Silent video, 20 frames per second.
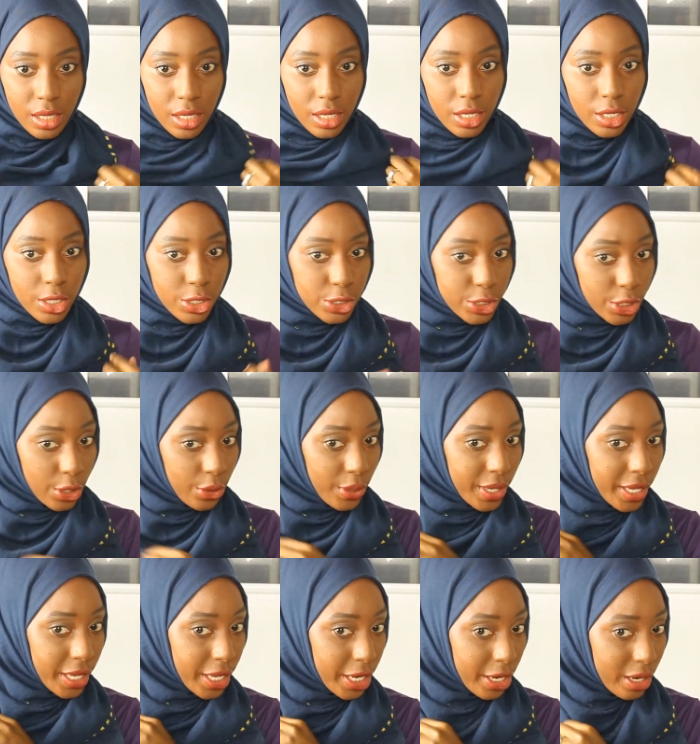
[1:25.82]
So
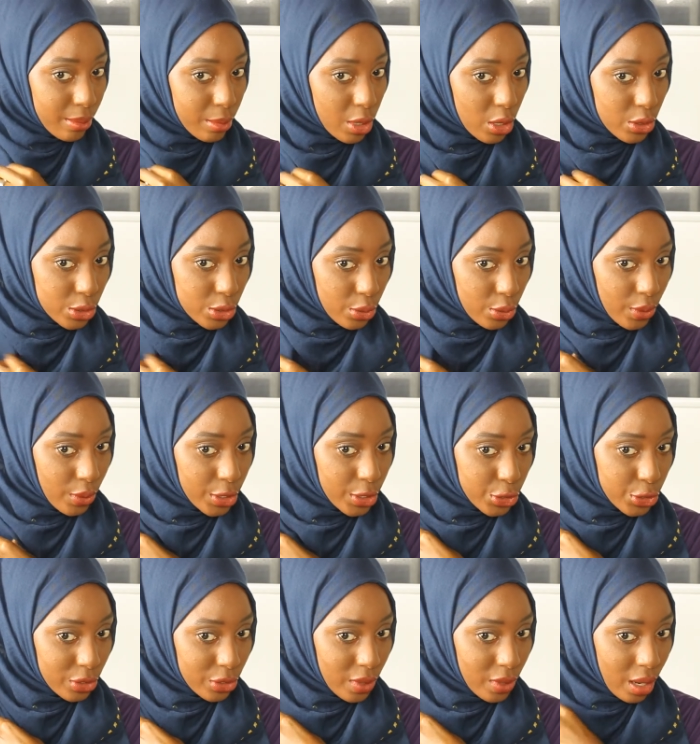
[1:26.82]
here I'm also going
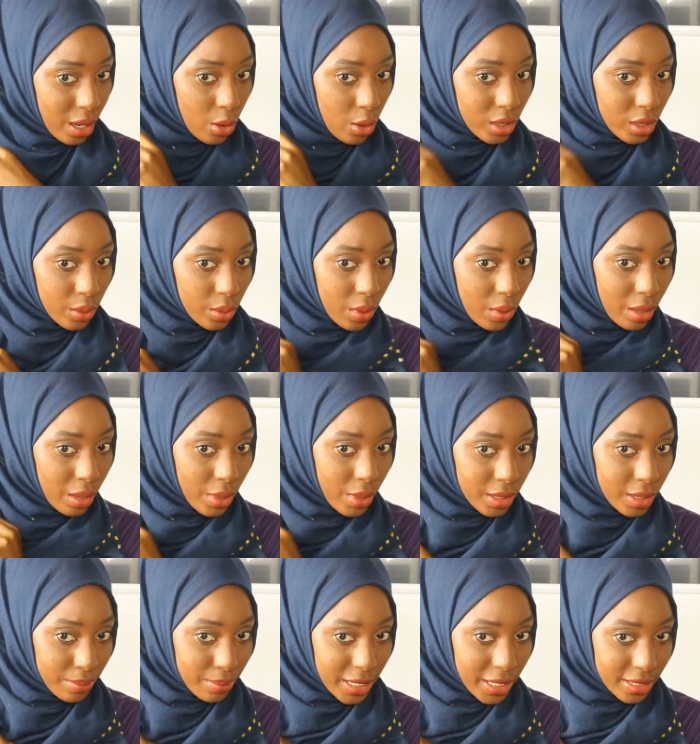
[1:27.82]
to, I
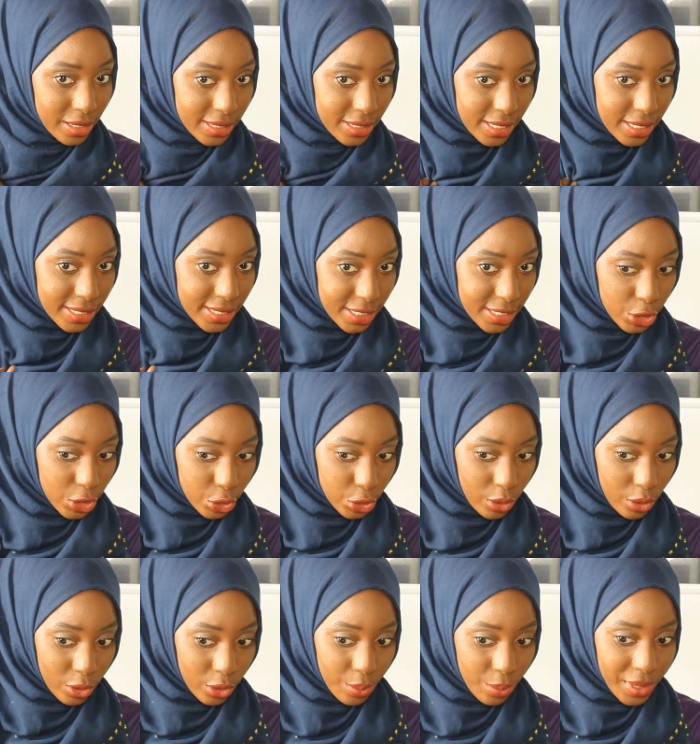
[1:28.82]
want my studs to
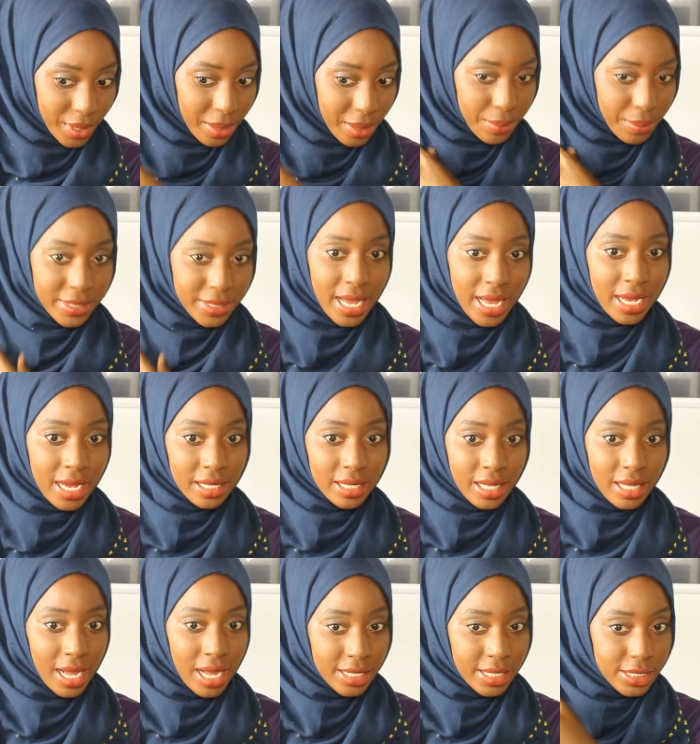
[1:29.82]
show a little bit, but not a
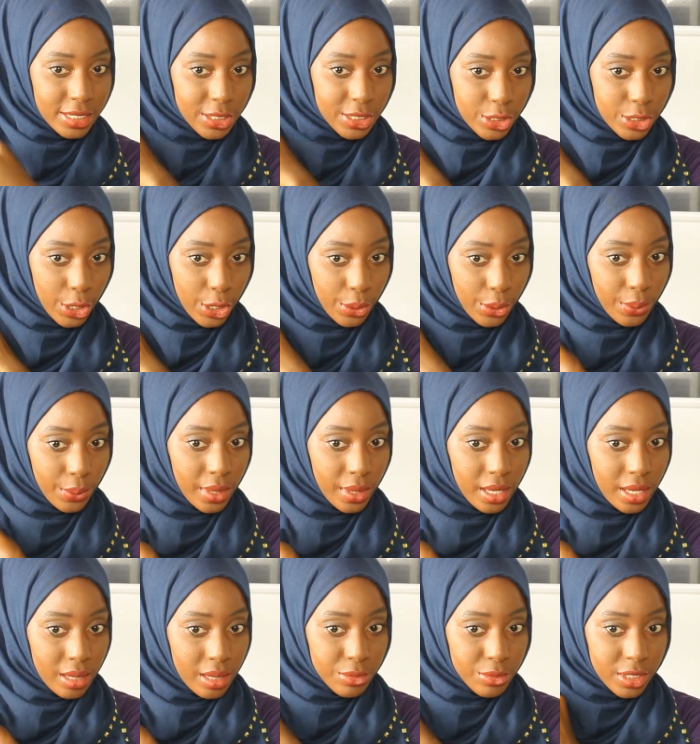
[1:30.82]
lot. So
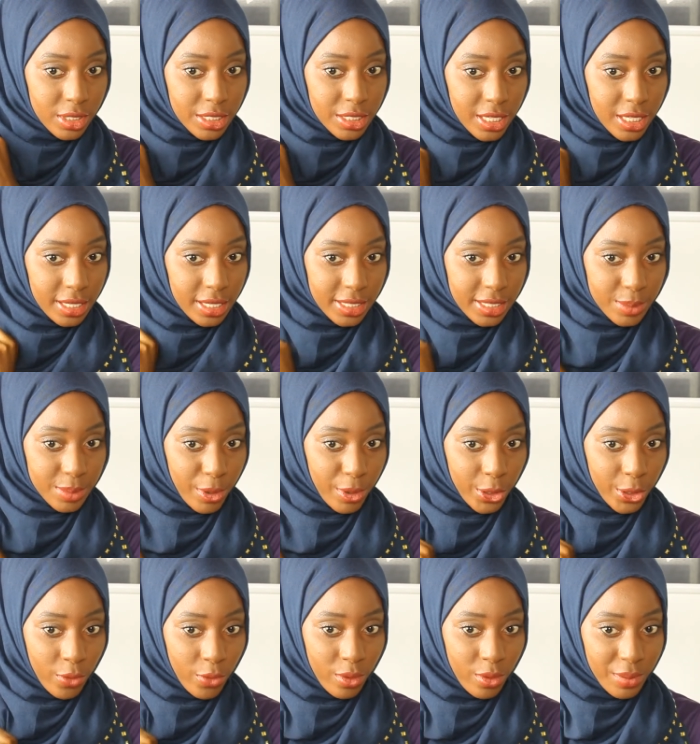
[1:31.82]
I'm just going to tuck this
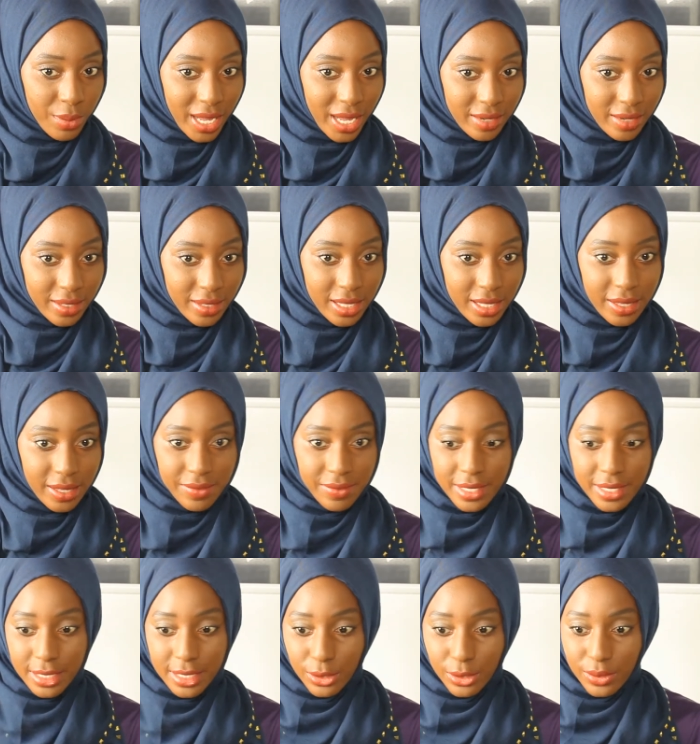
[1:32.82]
part over, but kind of get
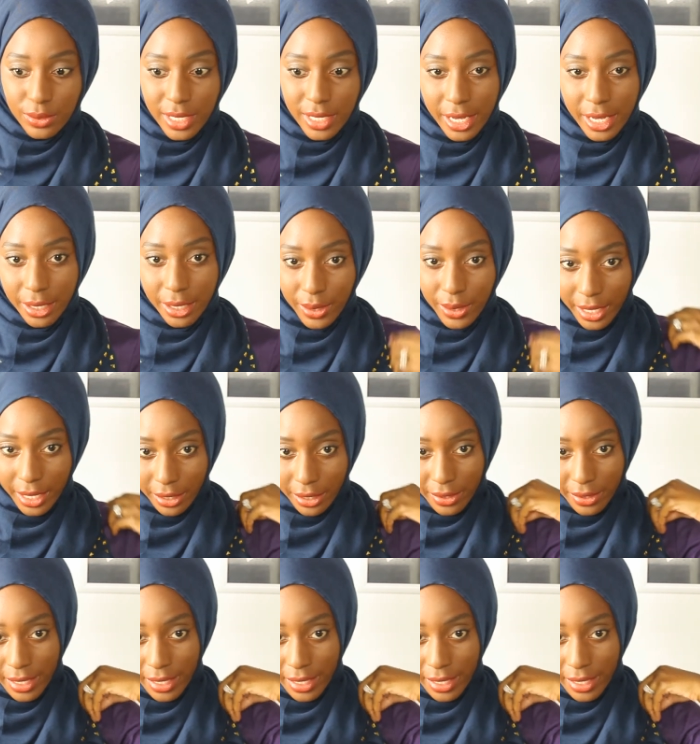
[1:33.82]
this little tail here.